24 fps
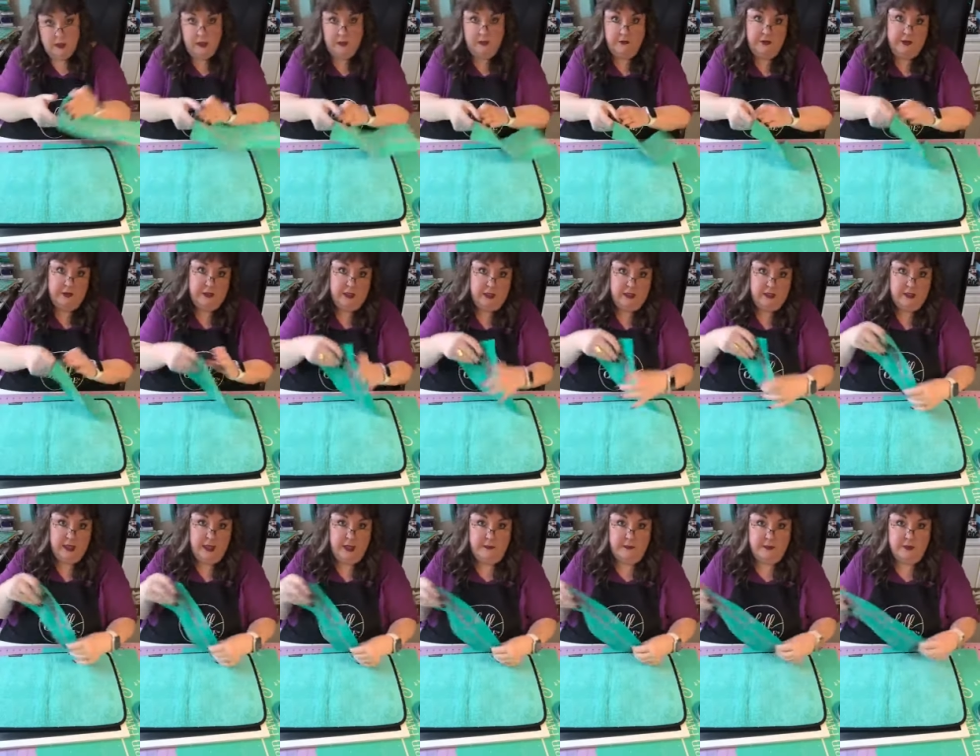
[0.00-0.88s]
if it
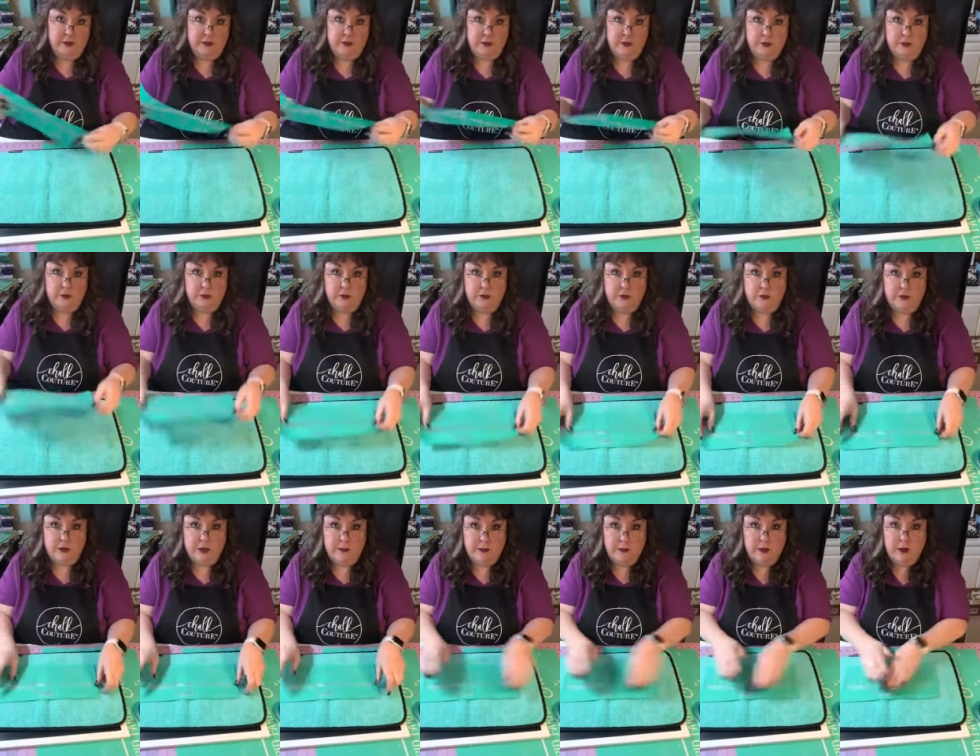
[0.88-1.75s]
does happen to
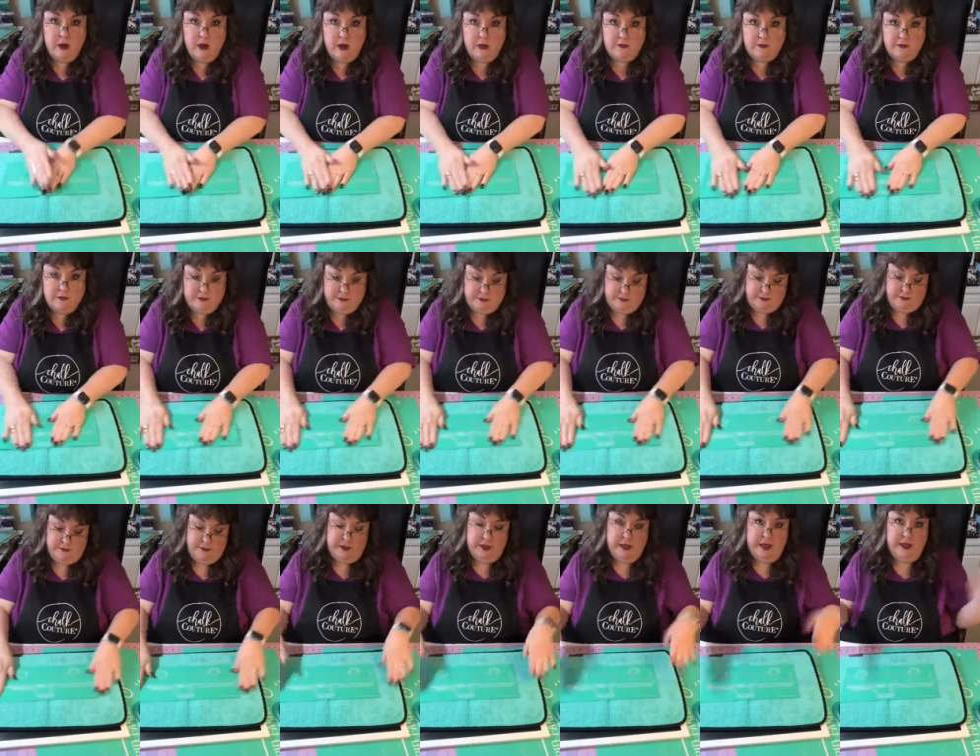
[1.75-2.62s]
rip
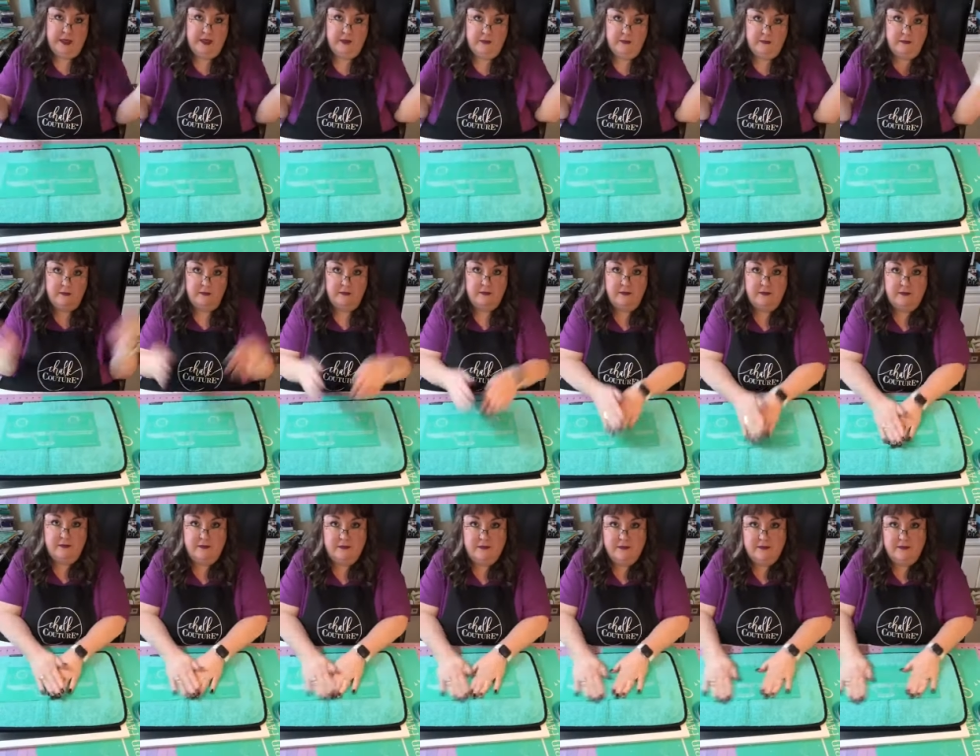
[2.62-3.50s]
off, then
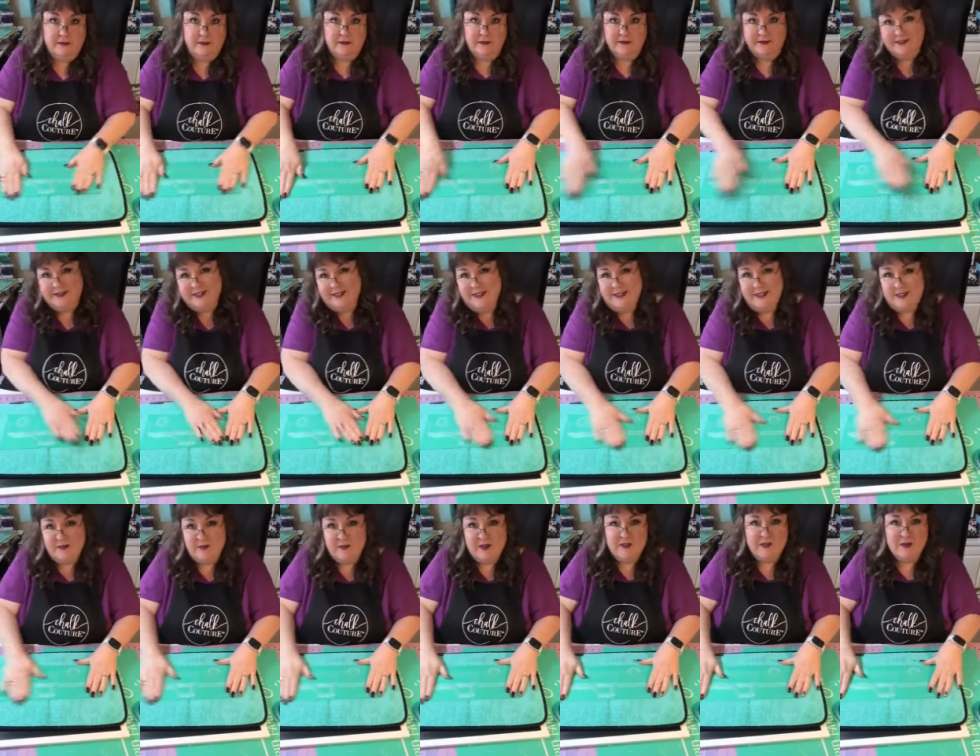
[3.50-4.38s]

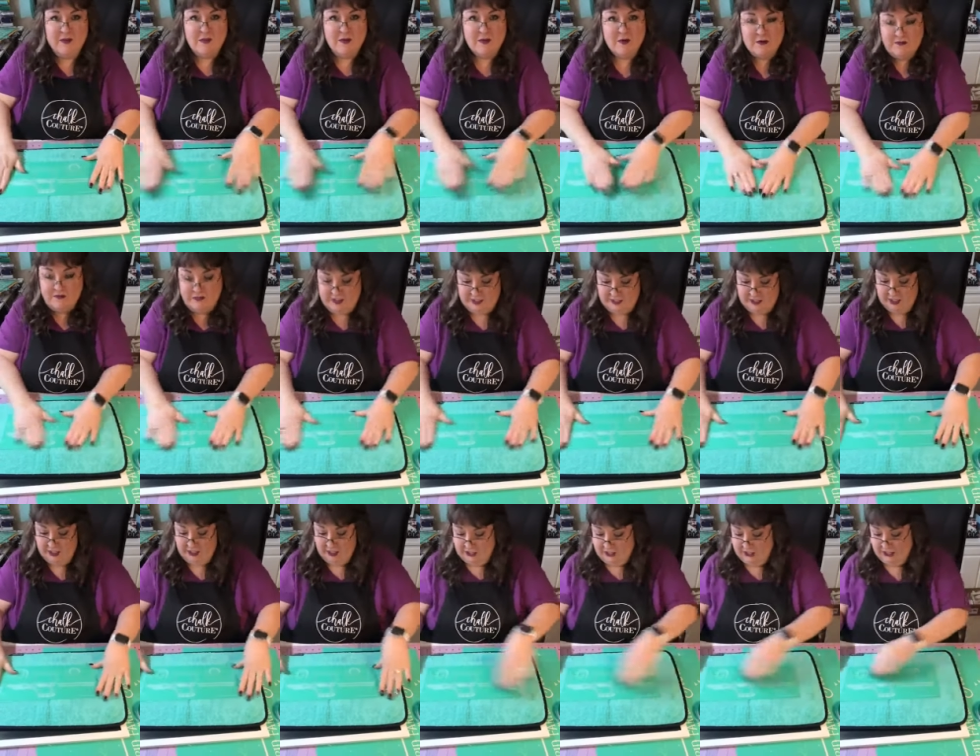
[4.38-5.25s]
it's even more
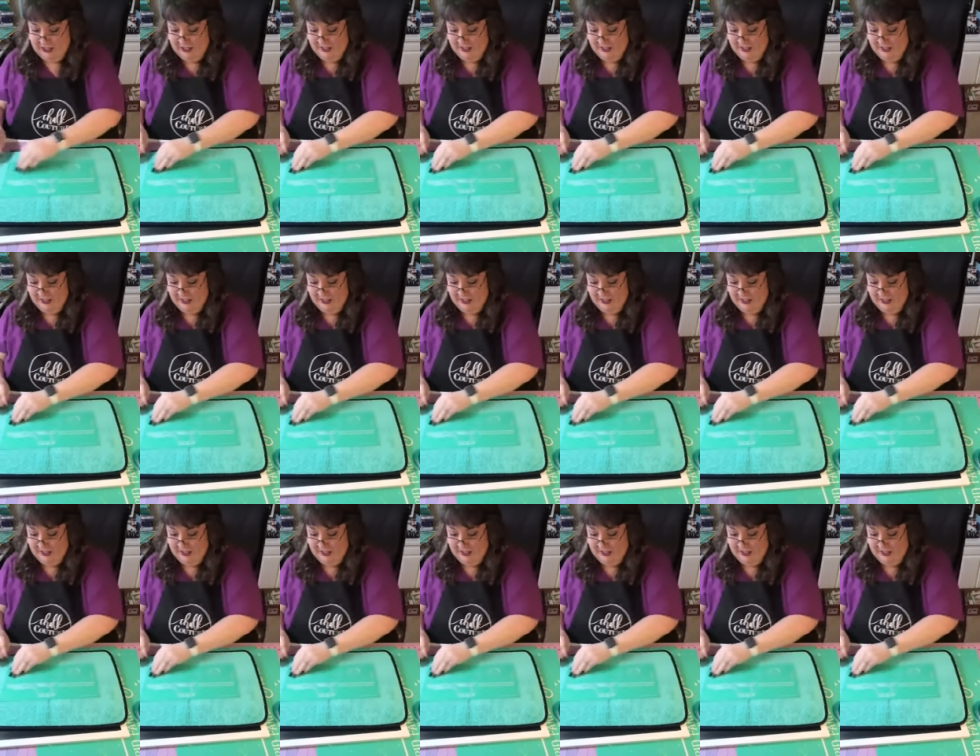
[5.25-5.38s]
vintage.